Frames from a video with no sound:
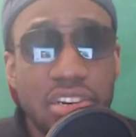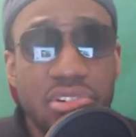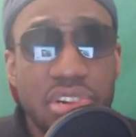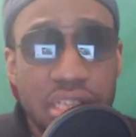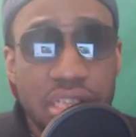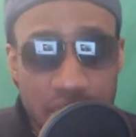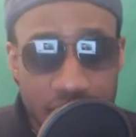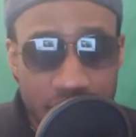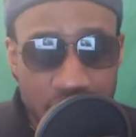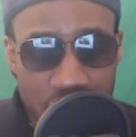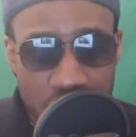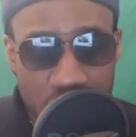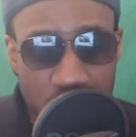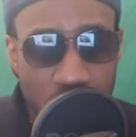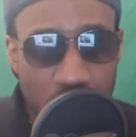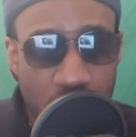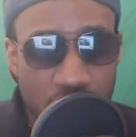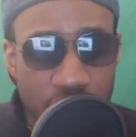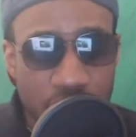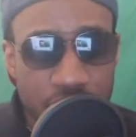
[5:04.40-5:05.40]
creativity
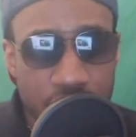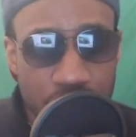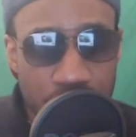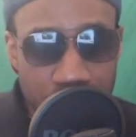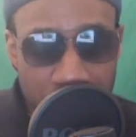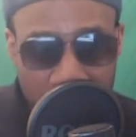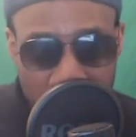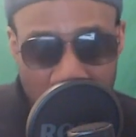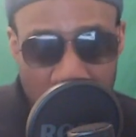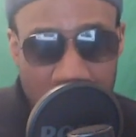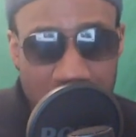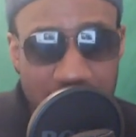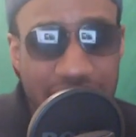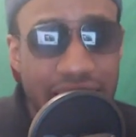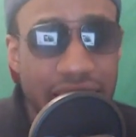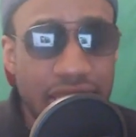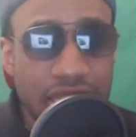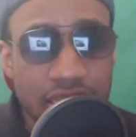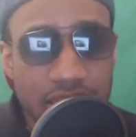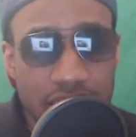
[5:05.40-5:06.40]
of missions
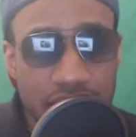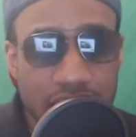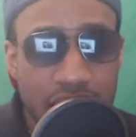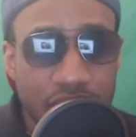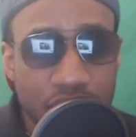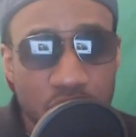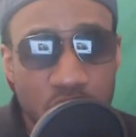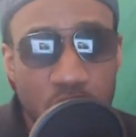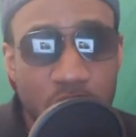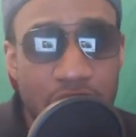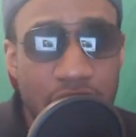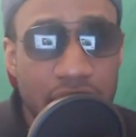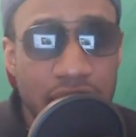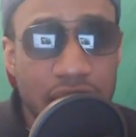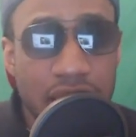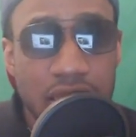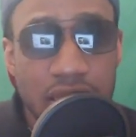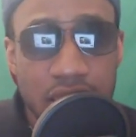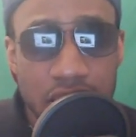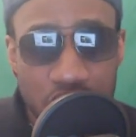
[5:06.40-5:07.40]
and things that you have to do
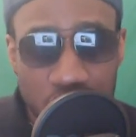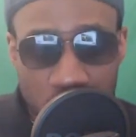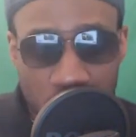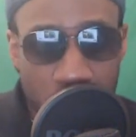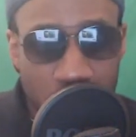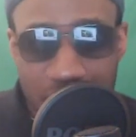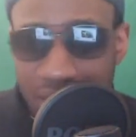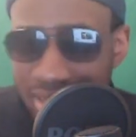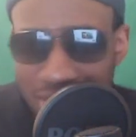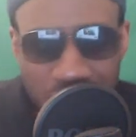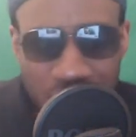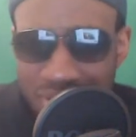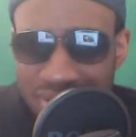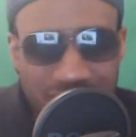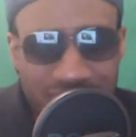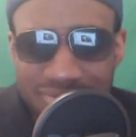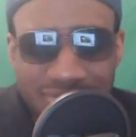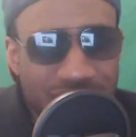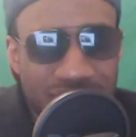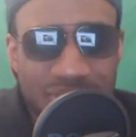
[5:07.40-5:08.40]
and the storyline.
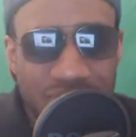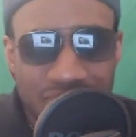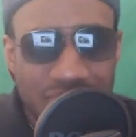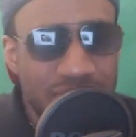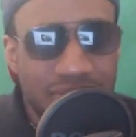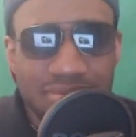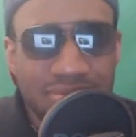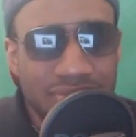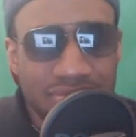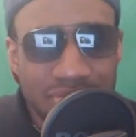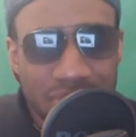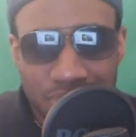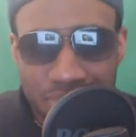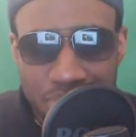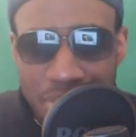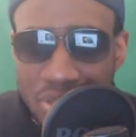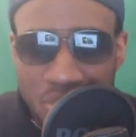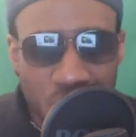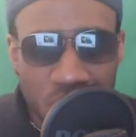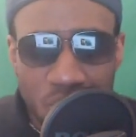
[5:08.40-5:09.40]
storyline was
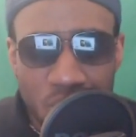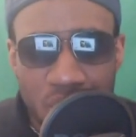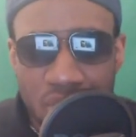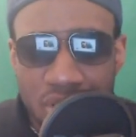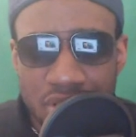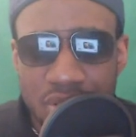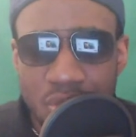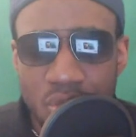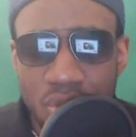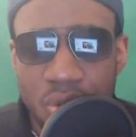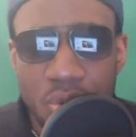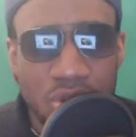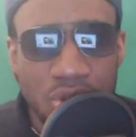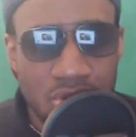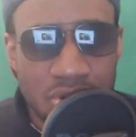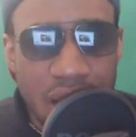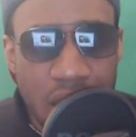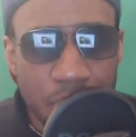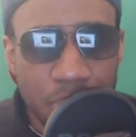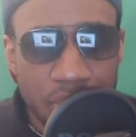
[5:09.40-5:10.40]
piece was was
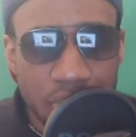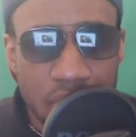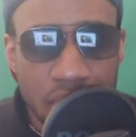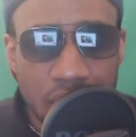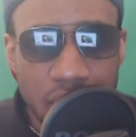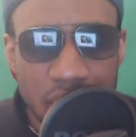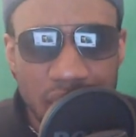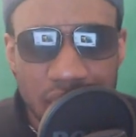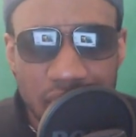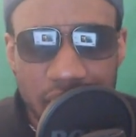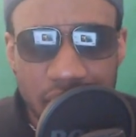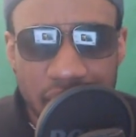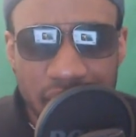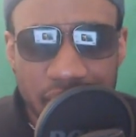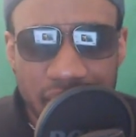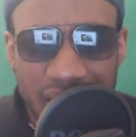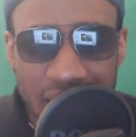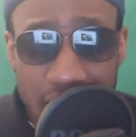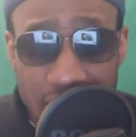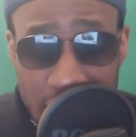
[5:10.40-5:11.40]
crap.
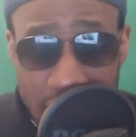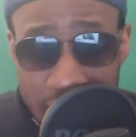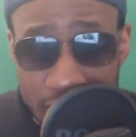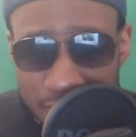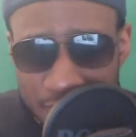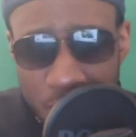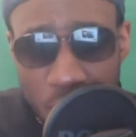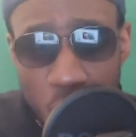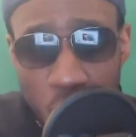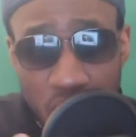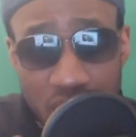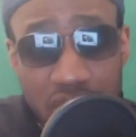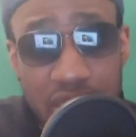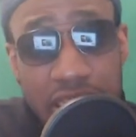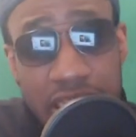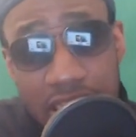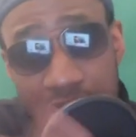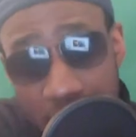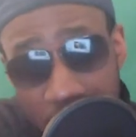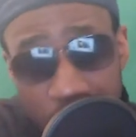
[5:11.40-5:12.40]
And I think from what the
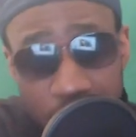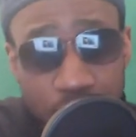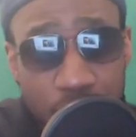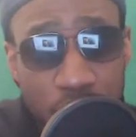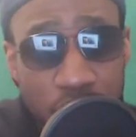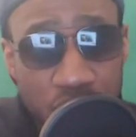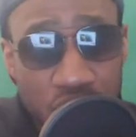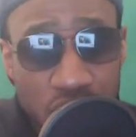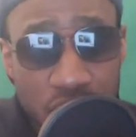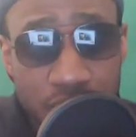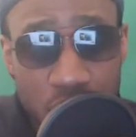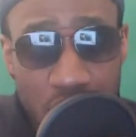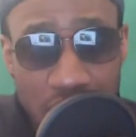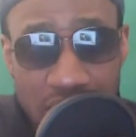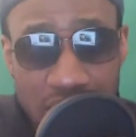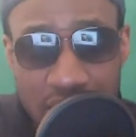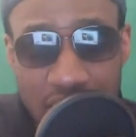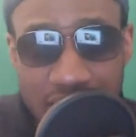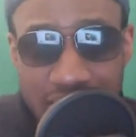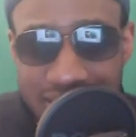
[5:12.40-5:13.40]
GameSpot reviewer
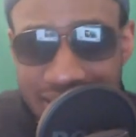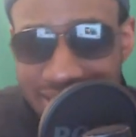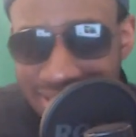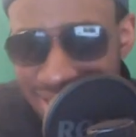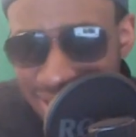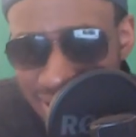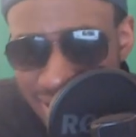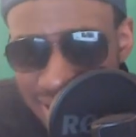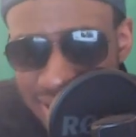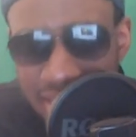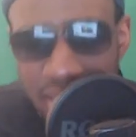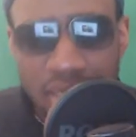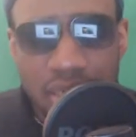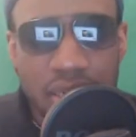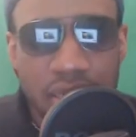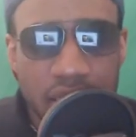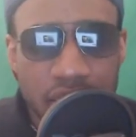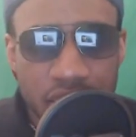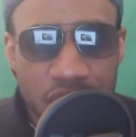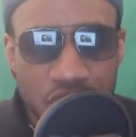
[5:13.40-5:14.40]
said is that eh,
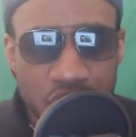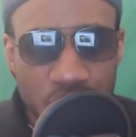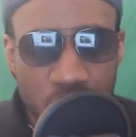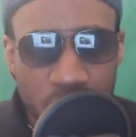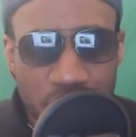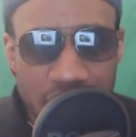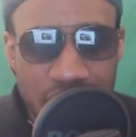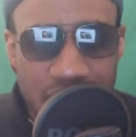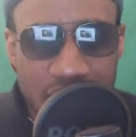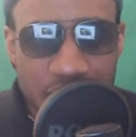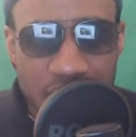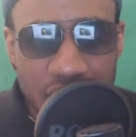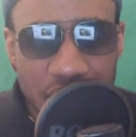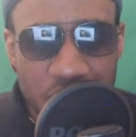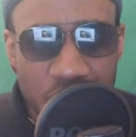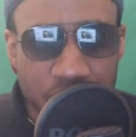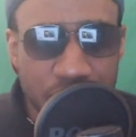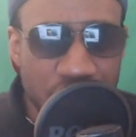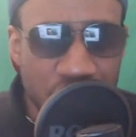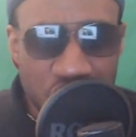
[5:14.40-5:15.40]
story seems a
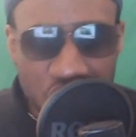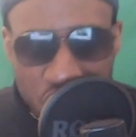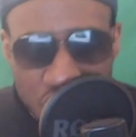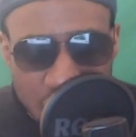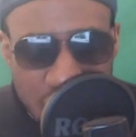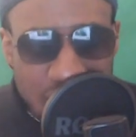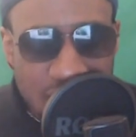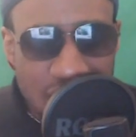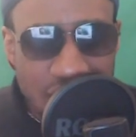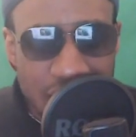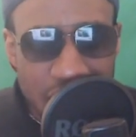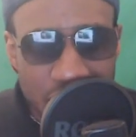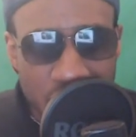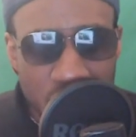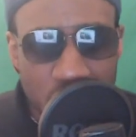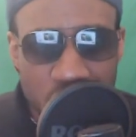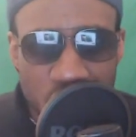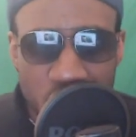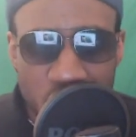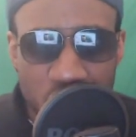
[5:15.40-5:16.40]
little bit cheesy and
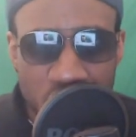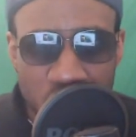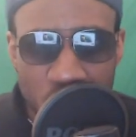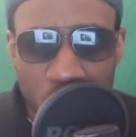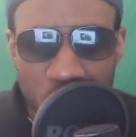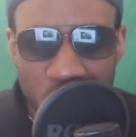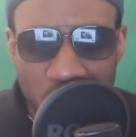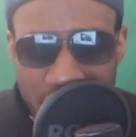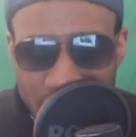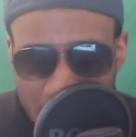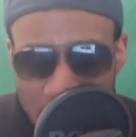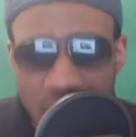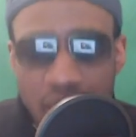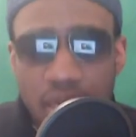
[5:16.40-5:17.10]
not so so great.